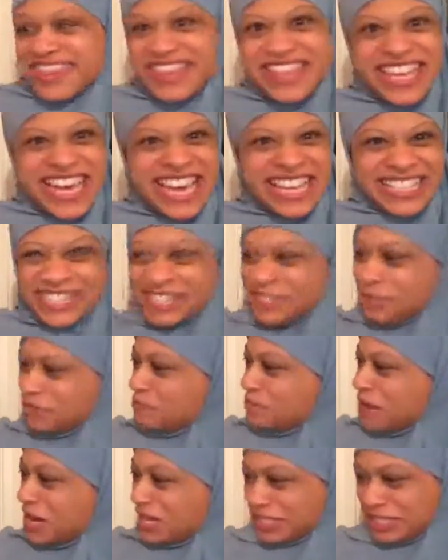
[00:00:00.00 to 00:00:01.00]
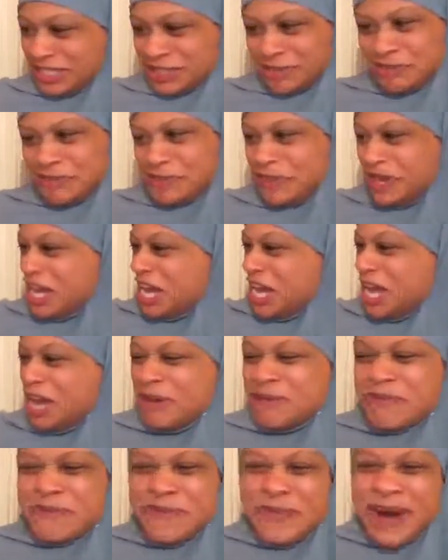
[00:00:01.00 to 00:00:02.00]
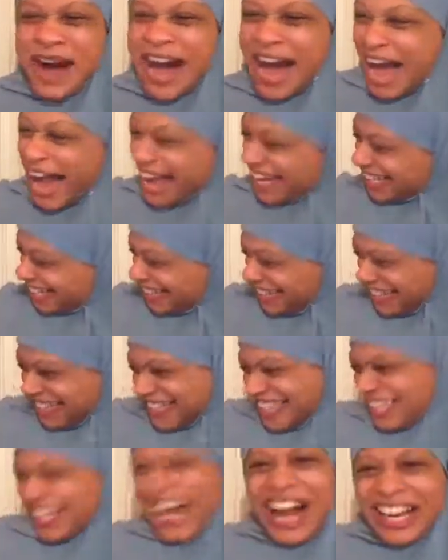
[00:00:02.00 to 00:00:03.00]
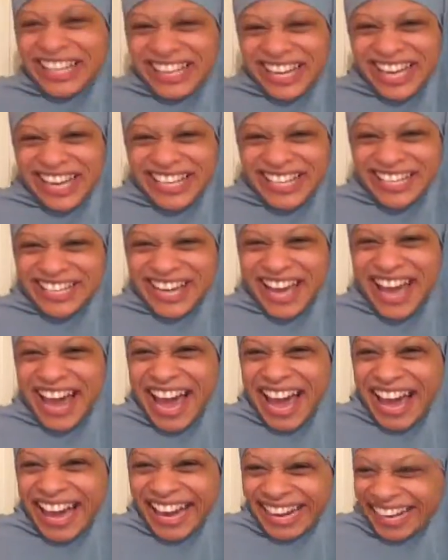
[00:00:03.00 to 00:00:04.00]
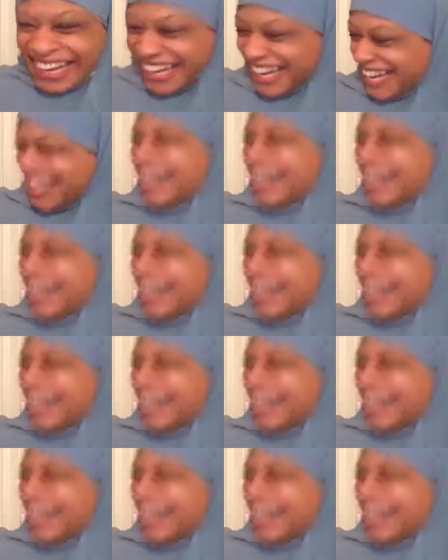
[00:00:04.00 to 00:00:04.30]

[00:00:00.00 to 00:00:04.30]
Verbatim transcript: This must be my lucky day!